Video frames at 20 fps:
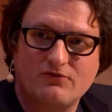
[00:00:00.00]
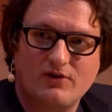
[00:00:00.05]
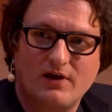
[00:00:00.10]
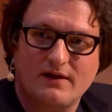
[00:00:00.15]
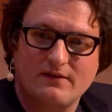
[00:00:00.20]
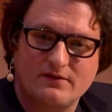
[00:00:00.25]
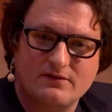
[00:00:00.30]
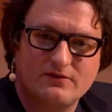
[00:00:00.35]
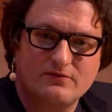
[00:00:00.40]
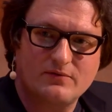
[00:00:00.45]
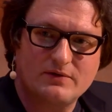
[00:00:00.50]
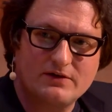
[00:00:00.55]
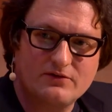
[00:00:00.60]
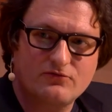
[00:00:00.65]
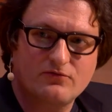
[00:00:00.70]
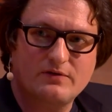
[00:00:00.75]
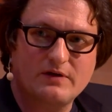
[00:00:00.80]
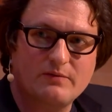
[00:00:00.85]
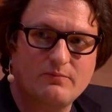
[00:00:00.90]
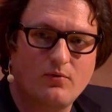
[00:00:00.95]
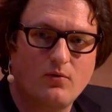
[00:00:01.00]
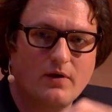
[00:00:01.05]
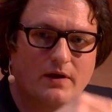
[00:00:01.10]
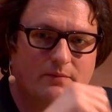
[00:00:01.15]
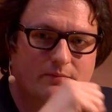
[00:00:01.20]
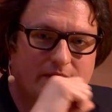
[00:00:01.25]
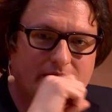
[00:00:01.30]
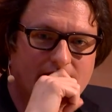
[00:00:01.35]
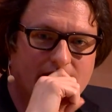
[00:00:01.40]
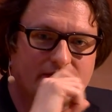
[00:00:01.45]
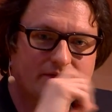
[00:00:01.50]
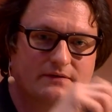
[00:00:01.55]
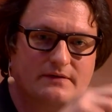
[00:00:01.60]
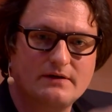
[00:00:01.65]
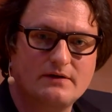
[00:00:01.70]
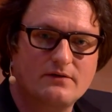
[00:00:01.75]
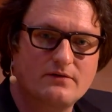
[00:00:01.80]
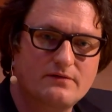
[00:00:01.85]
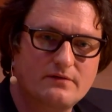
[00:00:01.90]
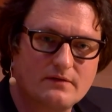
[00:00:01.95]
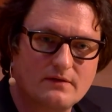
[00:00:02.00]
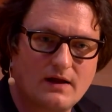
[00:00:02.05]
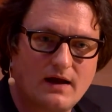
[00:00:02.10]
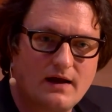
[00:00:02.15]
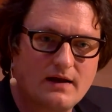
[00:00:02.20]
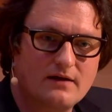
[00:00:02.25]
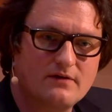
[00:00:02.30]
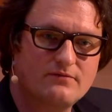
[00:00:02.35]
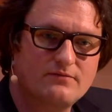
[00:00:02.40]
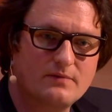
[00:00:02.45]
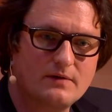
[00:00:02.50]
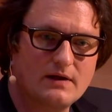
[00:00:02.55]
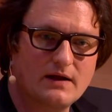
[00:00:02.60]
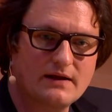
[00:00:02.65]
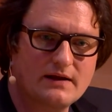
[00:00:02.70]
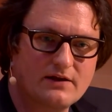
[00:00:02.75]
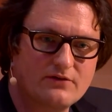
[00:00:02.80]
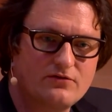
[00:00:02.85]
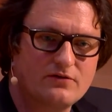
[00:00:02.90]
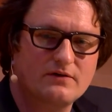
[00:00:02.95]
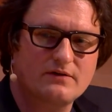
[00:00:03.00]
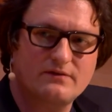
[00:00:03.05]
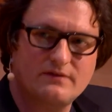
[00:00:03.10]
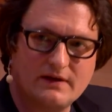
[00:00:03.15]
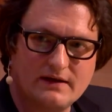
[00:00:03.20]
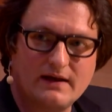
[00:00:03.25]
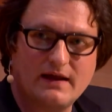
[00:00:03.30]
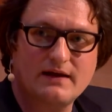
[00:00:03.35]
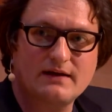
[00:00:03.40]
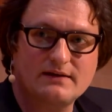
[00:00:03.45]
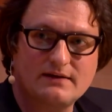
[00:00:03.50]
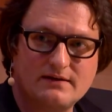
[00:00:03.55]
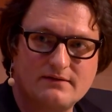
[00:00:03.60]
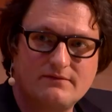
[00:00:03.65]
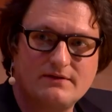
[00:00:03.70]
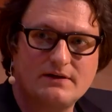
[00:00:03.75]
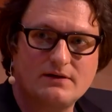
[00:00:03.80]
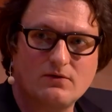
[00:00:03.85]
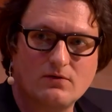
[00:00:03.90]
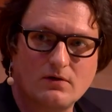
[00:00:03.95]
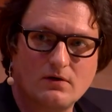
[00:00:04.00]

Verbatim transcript: John, this is an interesting point, because there is a lot of, I guess you could say, negativity